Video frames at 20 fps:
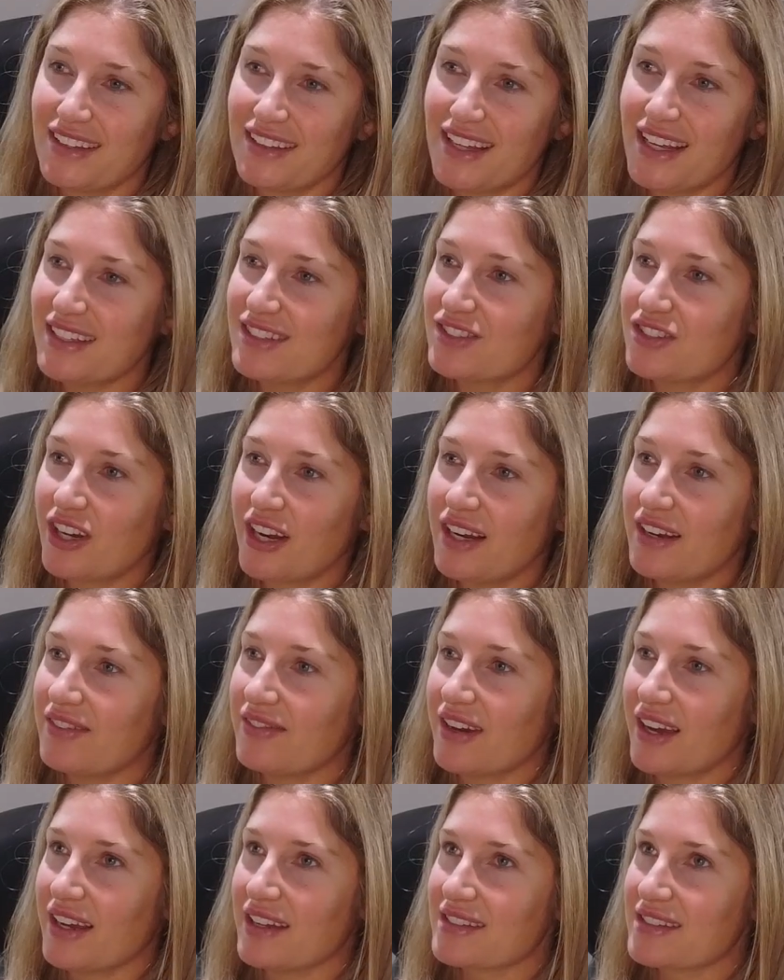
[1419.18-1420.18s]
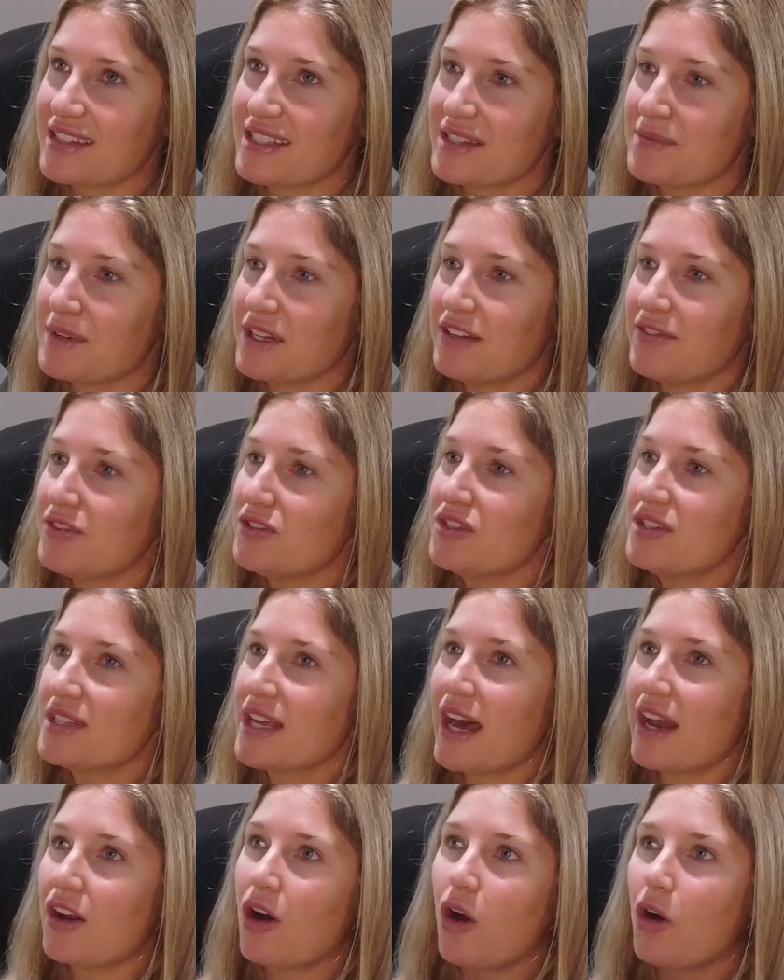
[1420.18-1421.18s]
That's great advice because I mean, if you just
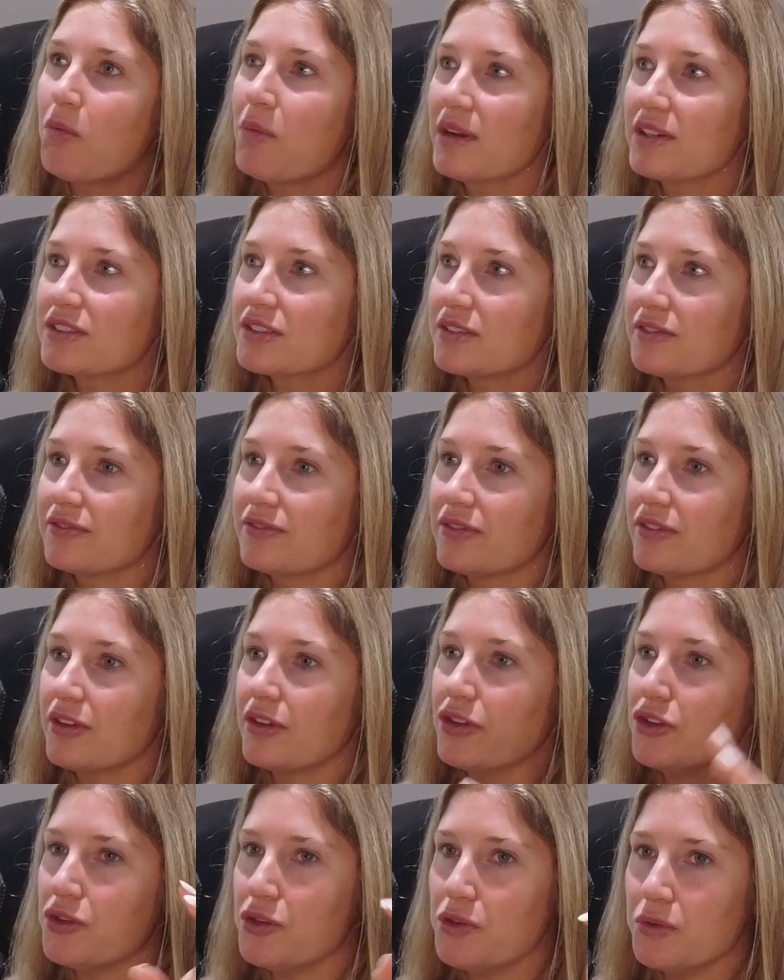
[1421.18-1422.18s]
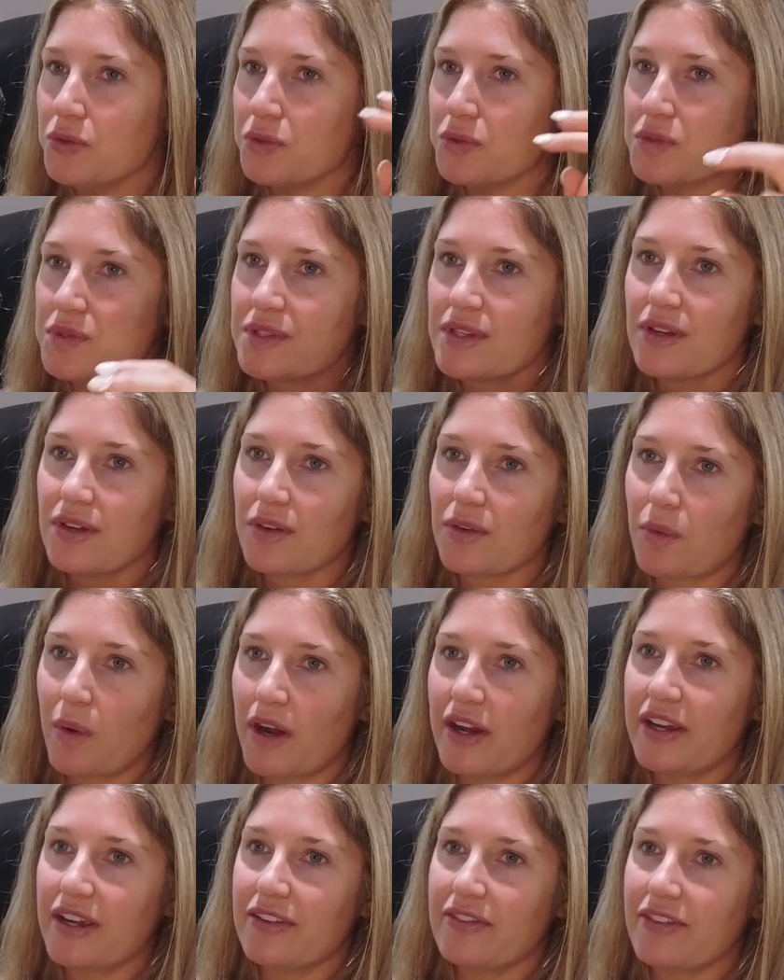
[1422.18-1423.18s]
had a whole bunch of yous
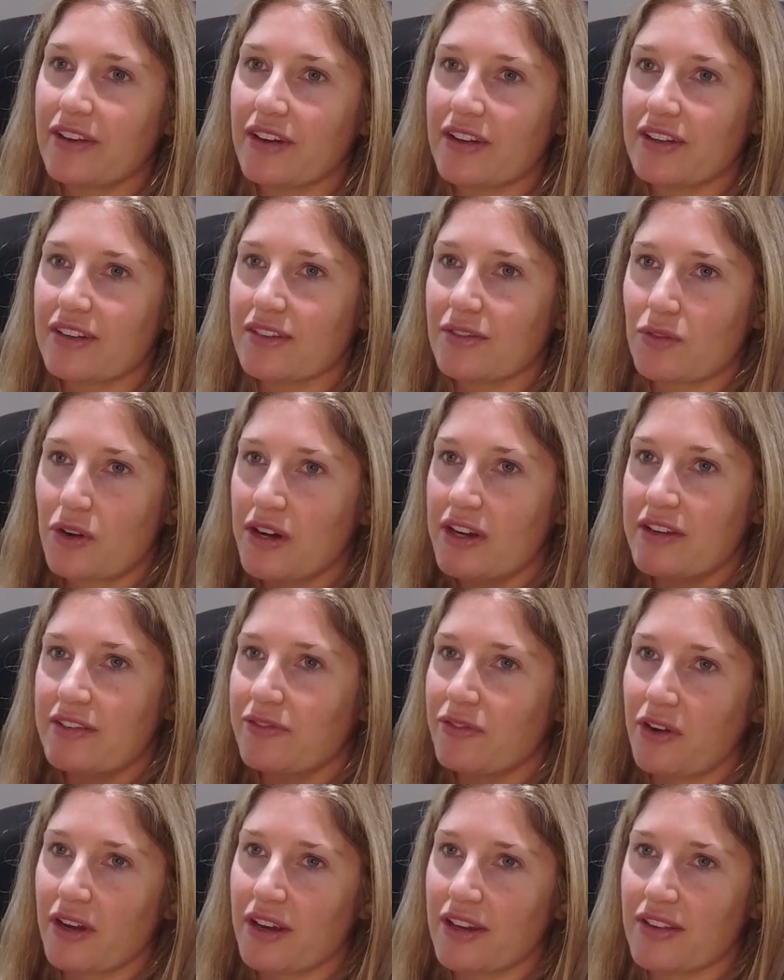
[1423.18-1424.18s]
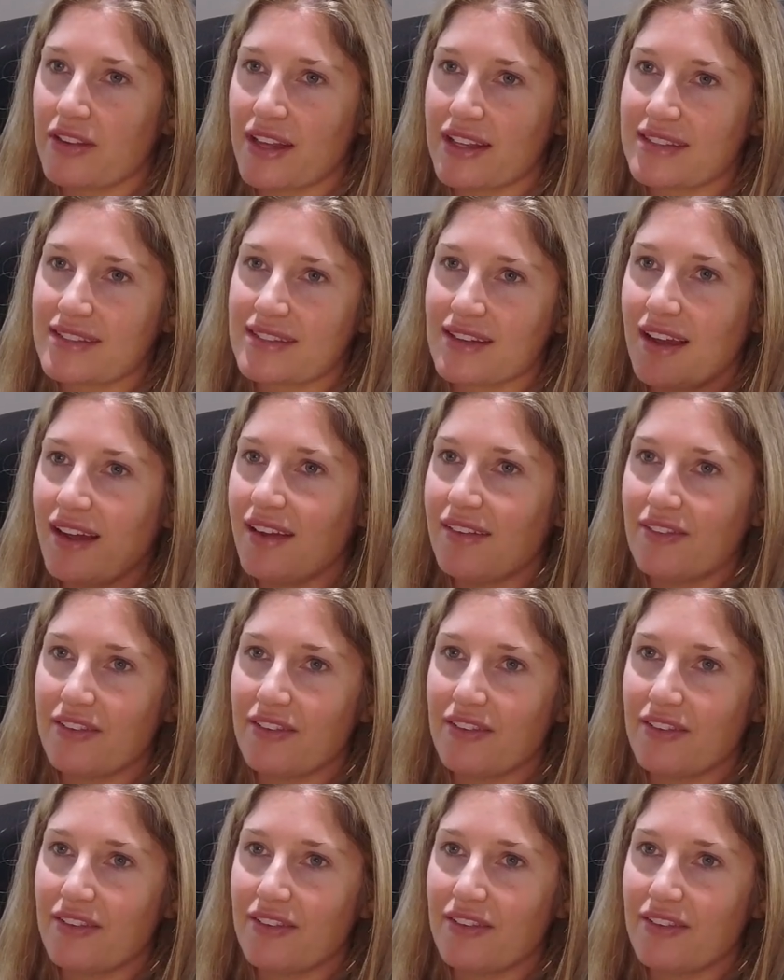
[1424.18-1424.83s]
working for you, that's not